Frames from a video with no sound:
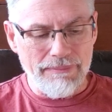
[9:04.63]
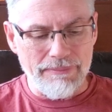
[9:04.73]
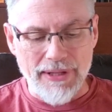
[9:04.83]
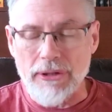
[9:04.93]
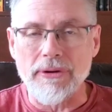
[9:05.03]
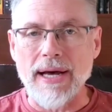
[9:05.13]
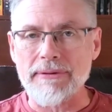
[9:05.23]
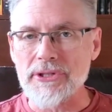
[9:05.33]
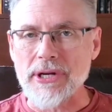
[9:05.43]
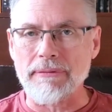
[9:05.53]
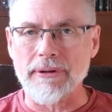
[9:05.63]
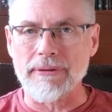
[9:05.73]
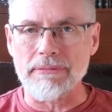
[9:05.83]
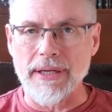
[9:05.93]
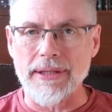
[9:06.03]
they could not
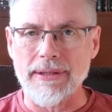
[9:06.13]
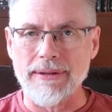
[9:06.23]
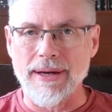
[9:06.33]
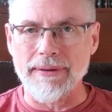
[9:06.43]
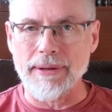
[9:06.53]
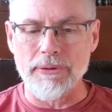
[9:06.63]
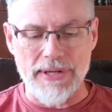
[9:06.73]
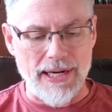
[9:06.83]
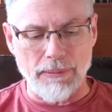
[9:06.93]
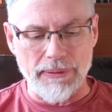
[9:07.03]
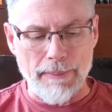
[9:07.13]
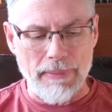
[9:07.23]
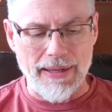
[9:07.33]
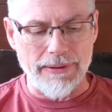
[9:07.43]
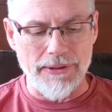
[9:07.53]
discover that uh, there was animal
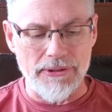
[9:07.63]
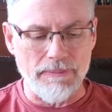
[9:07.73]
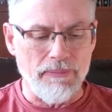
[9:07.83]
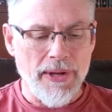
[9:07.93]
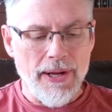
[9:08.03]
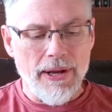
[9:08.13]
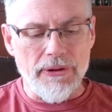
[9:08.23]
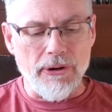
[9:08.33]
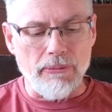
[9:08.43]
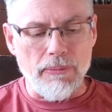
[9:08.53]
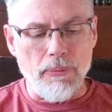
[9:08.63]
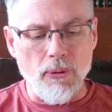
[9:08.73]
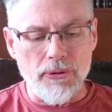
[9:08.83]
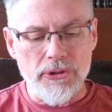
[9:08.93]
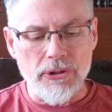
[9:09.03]
magnetism. Their
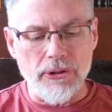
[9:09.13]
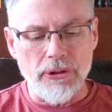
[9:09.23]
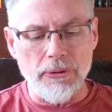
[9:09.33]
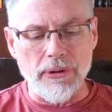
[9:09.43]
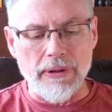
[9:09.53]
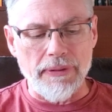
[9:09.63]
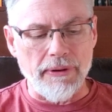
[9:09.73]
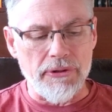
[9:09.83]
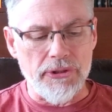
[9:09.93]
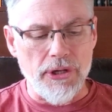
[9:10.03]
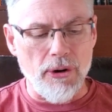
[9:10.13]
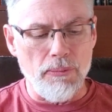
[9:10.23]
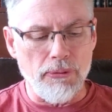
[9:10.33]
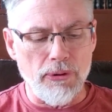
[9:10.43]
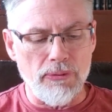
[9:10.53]
reports concluded that there is no
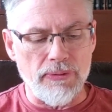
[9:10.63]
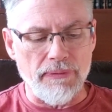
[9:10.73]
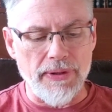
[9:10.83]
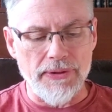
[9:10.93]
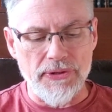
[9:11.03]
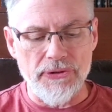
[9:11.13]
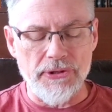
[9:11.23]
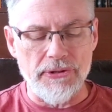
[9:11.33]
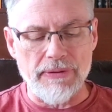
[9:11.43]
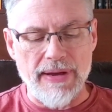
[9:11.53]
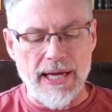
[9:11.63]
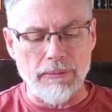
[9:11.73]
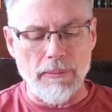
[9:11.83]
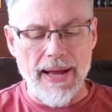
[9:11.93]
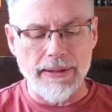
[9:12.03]
proof of the existence of
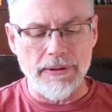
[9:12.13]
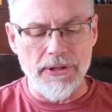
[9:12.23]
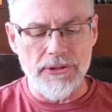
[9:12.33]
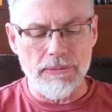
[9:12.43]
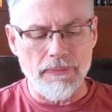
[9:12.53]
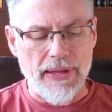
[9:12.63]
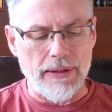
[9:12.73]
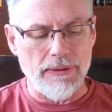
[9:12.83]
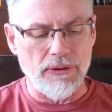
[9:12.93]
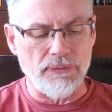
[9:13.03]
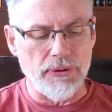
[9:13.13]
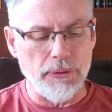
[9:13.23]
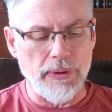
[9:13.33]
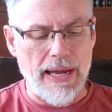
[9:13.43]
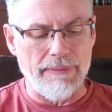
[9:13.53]
animal magnetism, that this
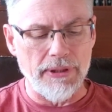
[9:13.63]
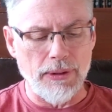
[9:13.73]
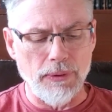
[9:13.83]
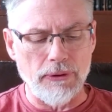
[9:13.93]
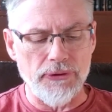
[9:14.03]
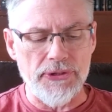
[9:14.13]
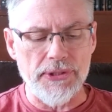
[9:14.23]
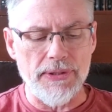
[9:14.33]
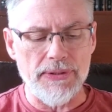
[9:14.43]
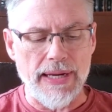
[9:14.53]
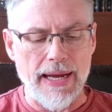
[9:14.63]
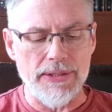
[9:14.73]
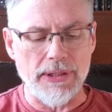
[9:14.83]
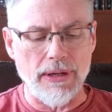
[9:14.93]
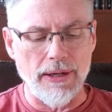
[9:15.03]
fluid having no existence
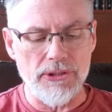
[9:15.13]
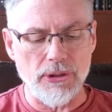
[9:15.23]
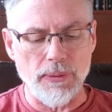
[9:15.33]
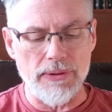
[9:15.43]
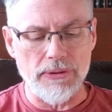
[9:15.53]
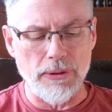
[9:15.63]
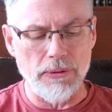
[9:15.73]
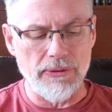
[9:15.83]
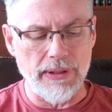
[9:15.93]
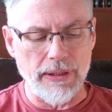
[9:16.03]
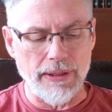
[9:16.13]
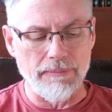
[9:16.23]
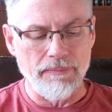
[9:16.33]
has in consequence no utility.